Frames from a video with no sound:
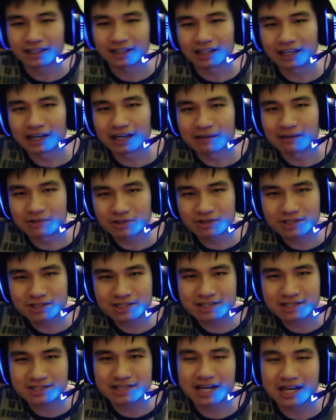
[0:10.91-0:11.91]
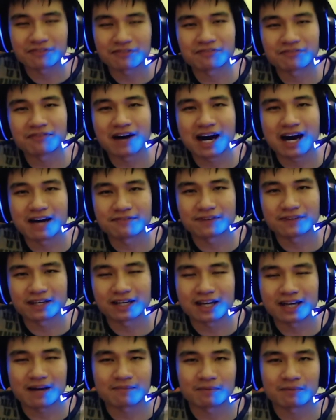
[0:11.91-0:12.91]
Um, so this is Dare five, and
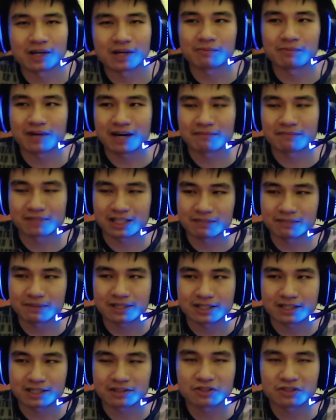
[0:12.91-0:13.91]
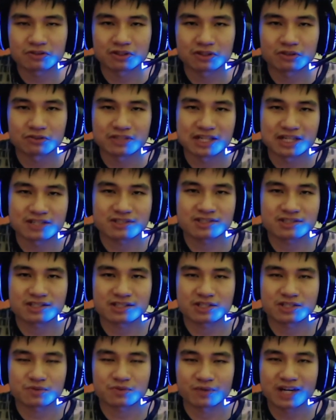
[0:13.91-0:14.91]
then I'm going I'm going to be continuing to Dare
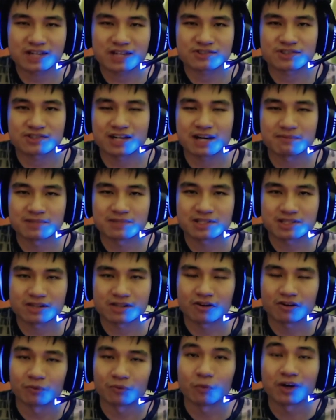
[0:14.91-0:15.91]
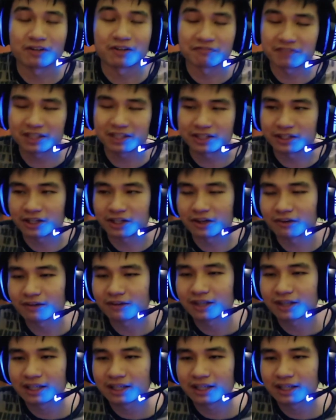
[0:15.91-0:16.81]
six reaction, obviously, on one video.